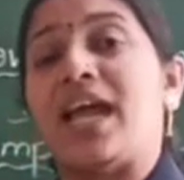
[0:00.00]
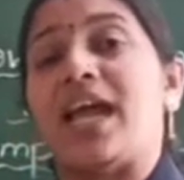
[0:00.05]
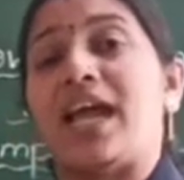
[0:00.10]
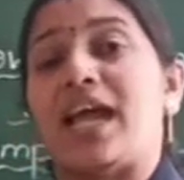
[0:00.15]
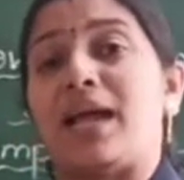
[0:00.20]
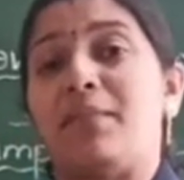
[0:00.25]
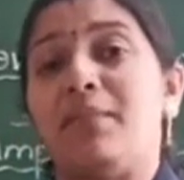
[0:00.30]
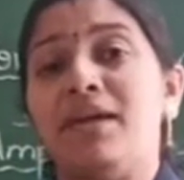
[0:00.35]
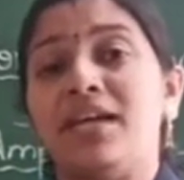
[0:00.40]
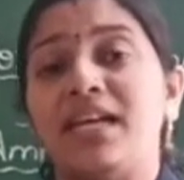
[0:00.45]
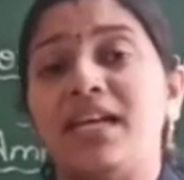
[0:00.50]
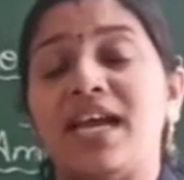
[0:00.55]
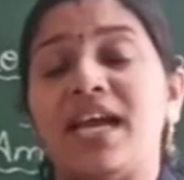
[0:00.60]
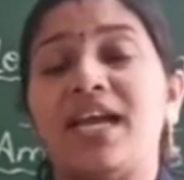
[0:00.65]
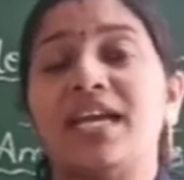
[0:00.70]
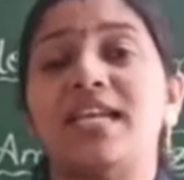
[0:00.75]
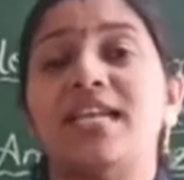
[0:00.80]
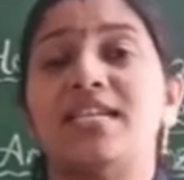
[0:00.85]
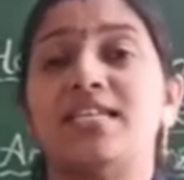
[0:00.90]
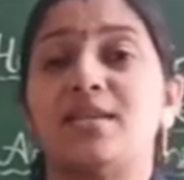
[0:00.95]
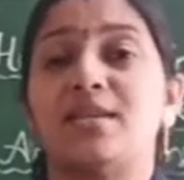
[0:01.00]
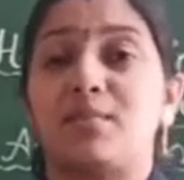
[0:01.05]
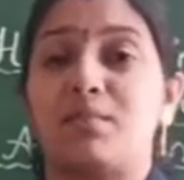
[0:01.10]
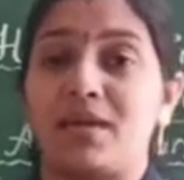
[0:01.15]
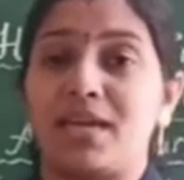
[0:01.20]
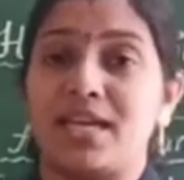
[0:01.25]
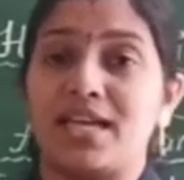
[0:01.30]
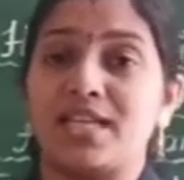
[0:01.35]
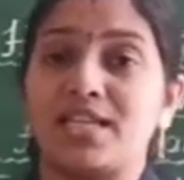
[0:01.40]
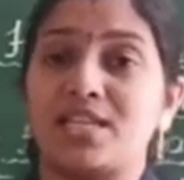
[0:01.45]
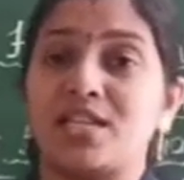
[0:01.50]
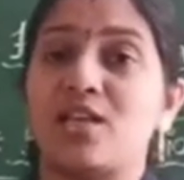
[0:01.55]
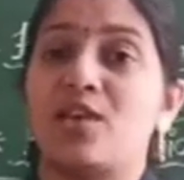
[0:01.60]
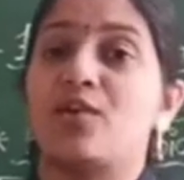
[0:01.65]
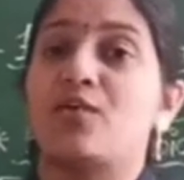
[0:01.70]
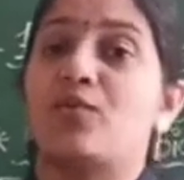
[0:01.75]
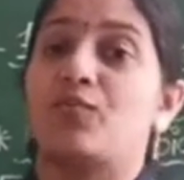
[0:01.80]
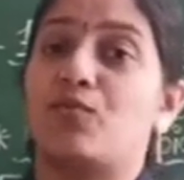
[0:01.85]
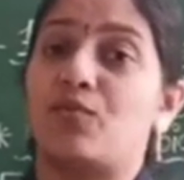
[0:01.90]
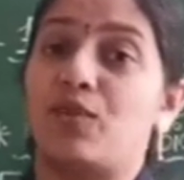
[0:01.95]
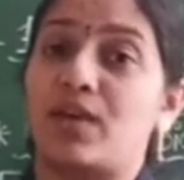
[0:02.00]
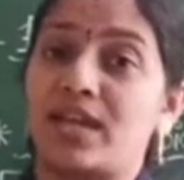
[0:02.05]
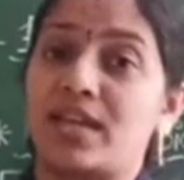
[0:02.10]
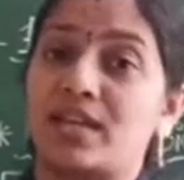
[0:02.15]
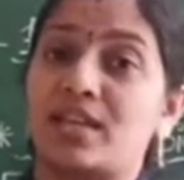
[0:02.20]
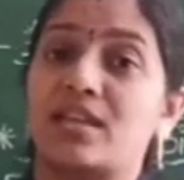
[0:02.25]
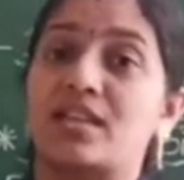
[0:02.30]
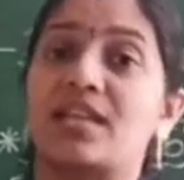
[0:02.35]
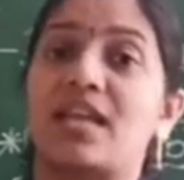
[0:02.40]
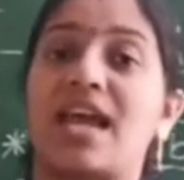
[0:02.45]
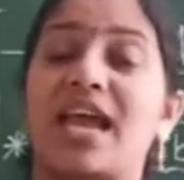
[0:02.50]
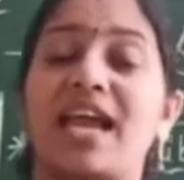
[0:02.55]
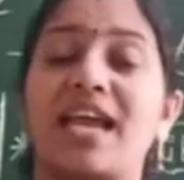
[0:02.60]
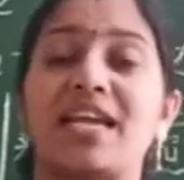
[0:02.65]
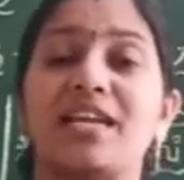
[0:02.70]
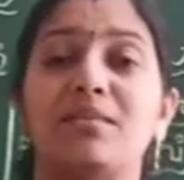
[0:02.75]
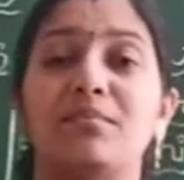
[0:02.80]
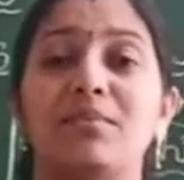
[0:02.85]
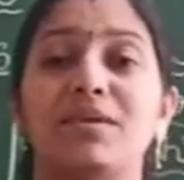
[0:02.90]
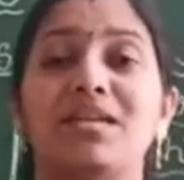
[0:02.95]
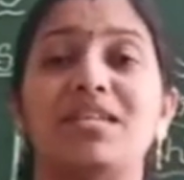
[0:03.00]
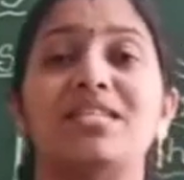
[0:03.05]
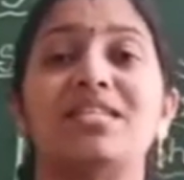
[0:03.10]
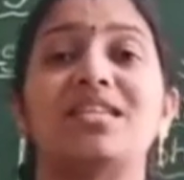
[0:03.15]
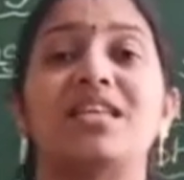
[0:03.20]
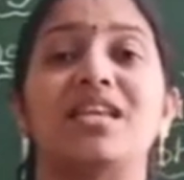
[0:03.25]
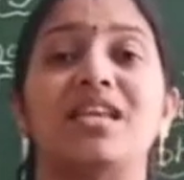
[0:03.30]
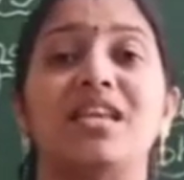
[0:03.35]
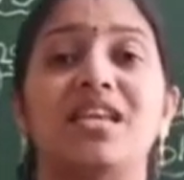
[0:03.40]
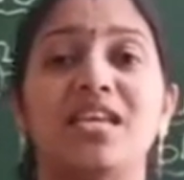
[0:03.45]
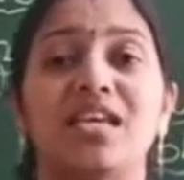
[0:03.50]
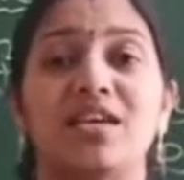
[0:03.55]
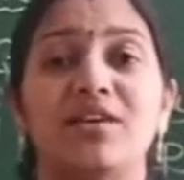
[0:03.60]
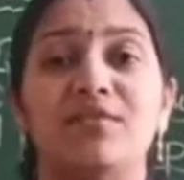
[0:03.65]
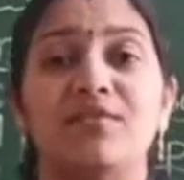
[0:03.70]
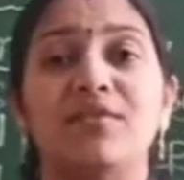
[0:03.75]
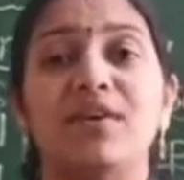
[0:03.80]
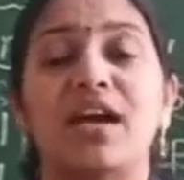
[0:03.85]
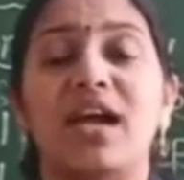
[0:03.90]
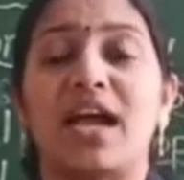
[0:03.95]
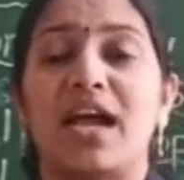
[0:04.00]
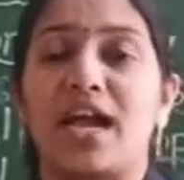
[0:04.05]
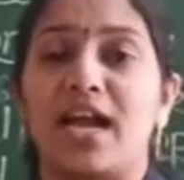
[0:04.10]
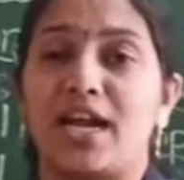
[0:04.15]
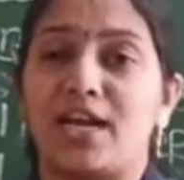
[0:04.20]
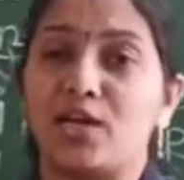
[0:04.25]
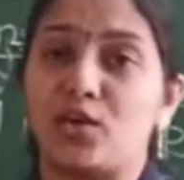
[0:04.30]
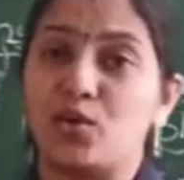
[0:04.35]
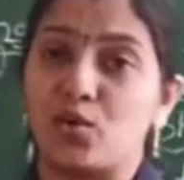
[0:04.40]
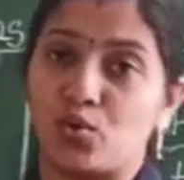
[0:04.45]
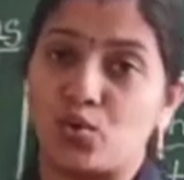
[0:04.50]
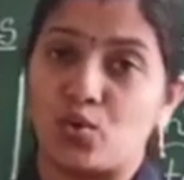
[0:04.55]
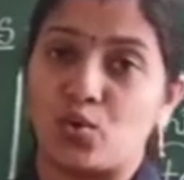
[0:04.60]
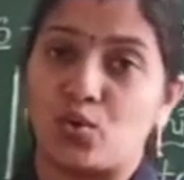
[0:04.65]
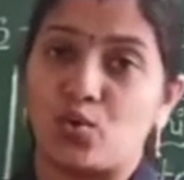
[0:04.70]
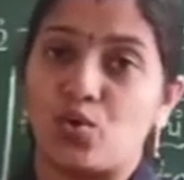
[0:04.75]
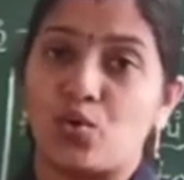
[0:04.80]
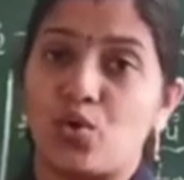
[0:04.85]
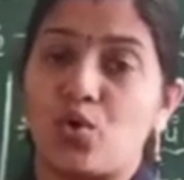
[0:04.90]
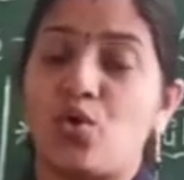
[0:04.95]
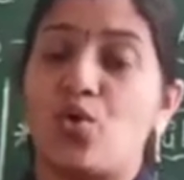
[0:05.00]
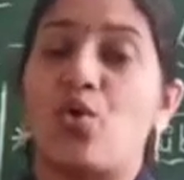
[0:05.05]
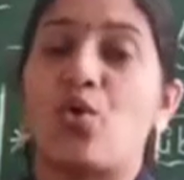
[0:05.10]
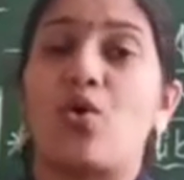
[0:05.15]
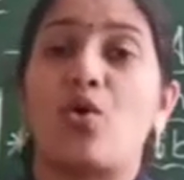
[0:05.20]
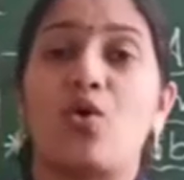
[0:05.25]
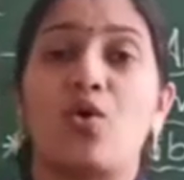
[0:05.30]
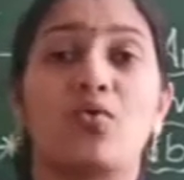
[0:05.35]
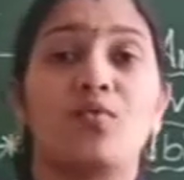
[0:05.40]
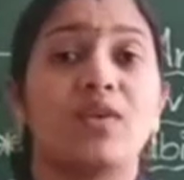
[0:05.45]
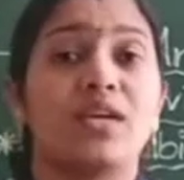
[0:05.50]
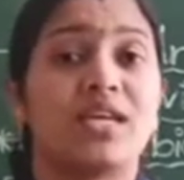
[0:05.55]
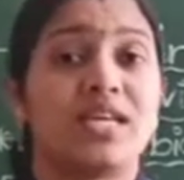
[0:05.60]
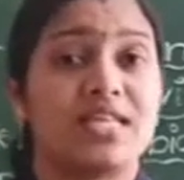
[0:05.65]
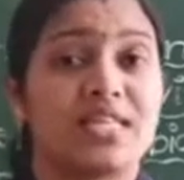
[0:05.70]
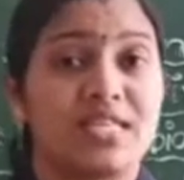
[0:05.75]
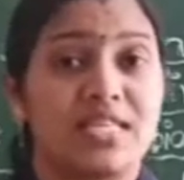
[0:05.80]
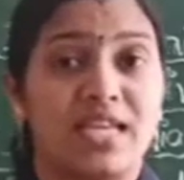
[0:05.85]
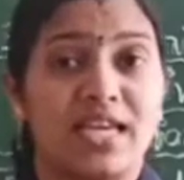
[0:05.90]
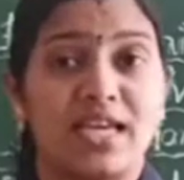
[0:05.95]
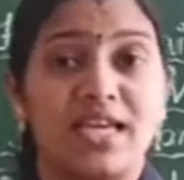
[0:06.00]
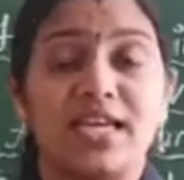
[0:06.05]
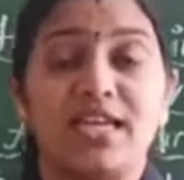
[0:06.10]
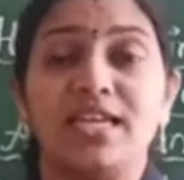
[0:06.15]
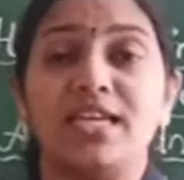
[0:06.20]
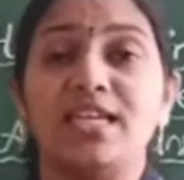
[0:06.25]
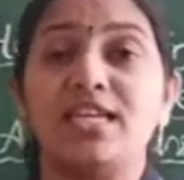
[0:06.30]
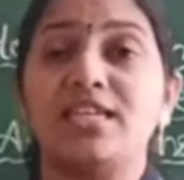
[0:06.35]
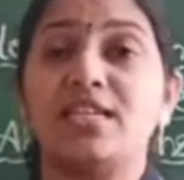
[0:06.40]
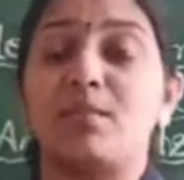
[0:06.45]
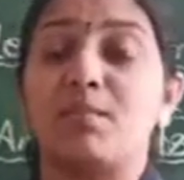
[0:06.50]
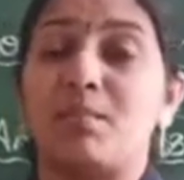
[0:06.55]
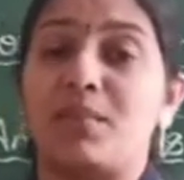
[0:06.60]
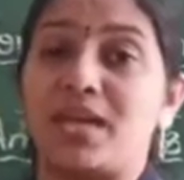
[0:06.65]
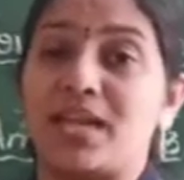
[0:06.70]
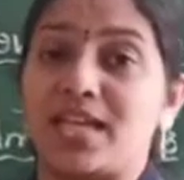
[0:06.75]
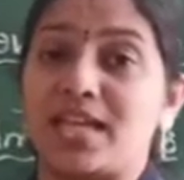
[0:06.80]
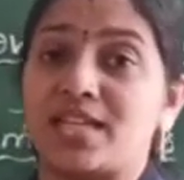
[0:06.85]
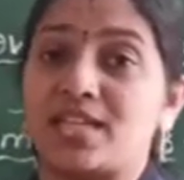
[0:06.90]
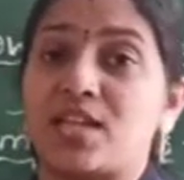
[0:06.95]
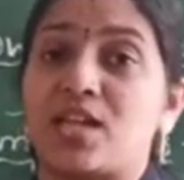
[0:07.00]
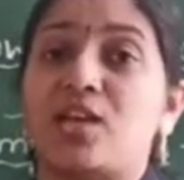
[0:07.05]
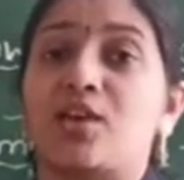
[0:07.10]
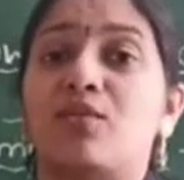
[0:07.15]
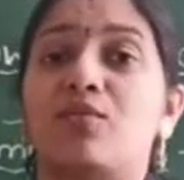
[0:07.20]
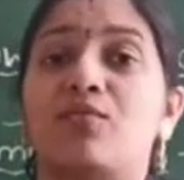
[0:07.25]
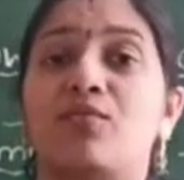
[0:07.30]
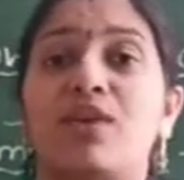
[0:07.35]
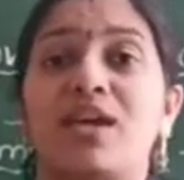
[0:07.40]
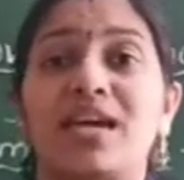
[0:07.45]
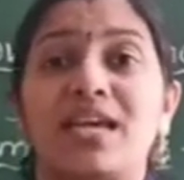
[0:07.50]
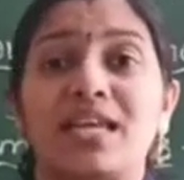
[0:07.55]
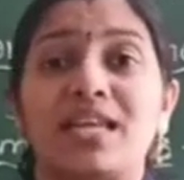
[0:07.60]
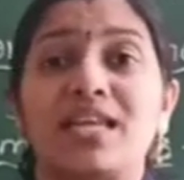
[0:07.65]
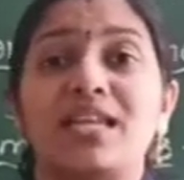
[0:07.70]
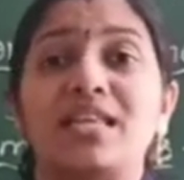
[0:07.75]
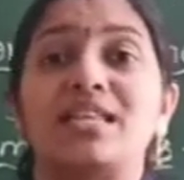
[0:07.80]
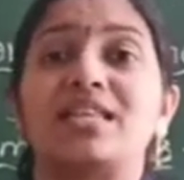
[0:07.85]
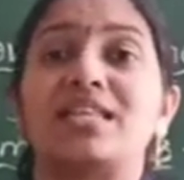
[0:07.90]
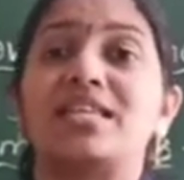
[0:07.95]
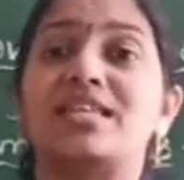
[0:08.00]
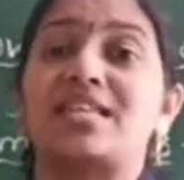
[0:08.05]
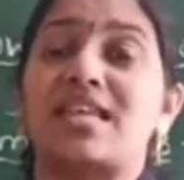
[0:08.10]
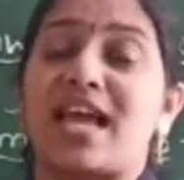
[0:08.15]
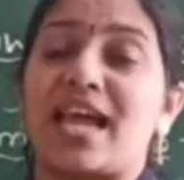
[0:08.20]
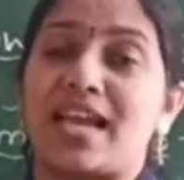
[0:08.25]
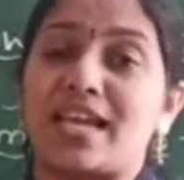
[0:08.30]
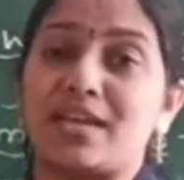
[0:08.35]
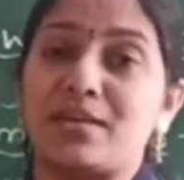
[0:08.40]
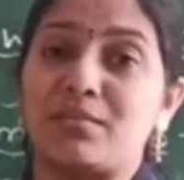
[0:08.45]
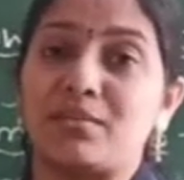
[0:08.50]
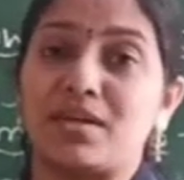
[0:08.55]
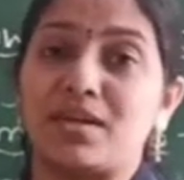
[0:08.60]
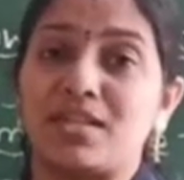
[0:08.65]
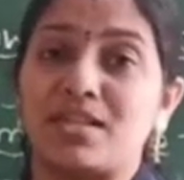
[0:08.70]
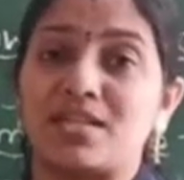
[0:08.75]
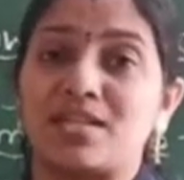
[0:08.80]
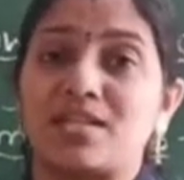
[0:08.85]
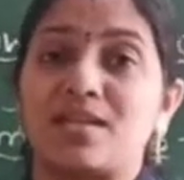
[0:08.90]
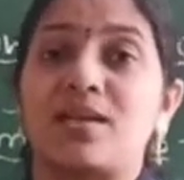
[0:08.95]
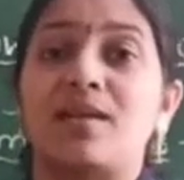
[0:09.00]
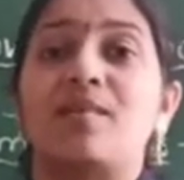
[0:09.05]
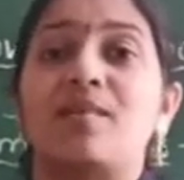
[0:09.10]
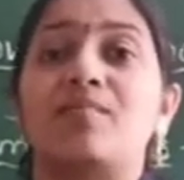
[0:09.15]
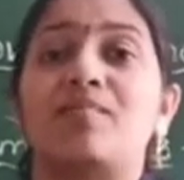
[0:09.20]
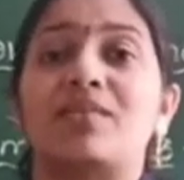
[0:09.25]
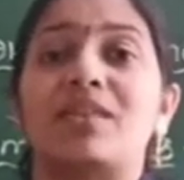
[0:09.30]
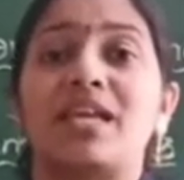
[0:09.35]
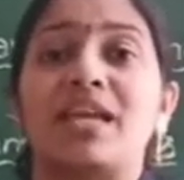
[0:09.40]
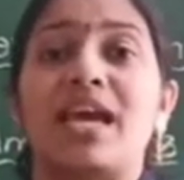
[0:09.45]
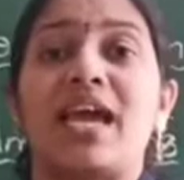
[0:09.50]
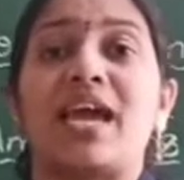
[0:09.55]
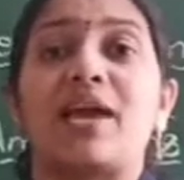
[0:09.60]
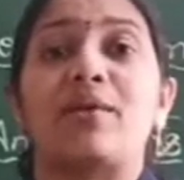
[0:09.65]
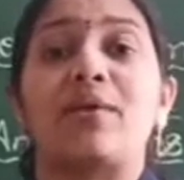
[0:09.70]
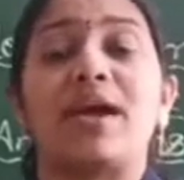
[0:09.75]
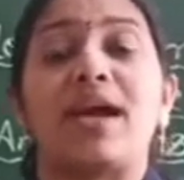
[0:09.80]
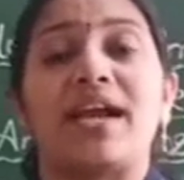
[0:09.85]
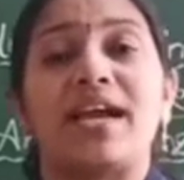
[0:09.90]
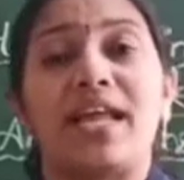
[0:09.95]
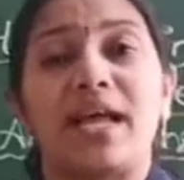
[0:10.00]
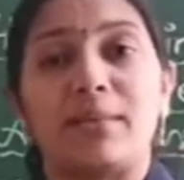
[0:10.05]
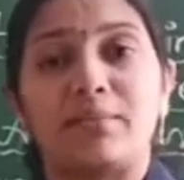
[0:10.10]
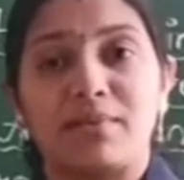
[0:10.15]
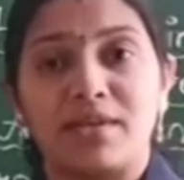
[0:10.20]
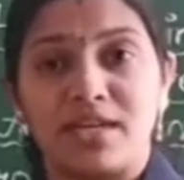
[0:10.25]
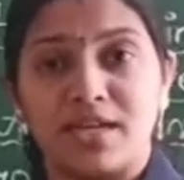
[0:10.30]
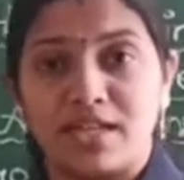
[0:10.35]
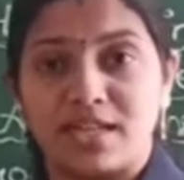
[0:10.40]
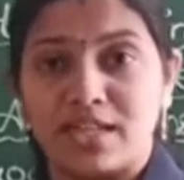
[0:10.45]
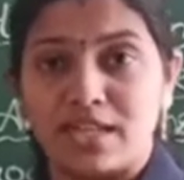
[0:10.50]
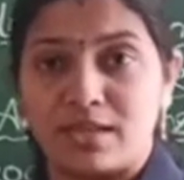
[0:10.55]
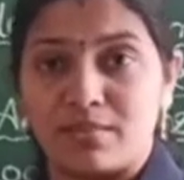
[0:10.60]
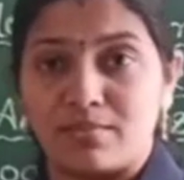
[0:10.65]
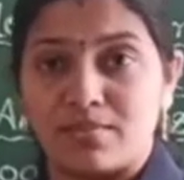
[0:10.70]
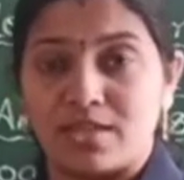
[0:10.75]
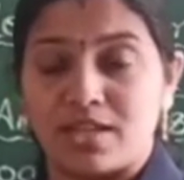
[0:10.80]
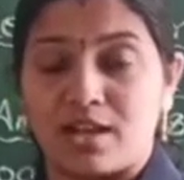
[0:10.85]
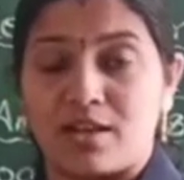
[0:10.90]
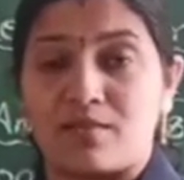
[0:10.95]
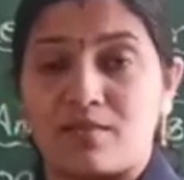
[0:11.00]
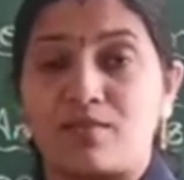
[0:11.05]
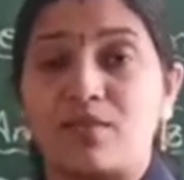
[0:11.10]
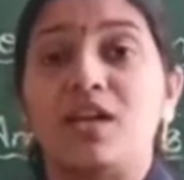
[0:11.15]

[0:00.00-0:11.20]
Habitat is a place where the animals live and grow, or we can say it is a place where these animals they have adapted themselves.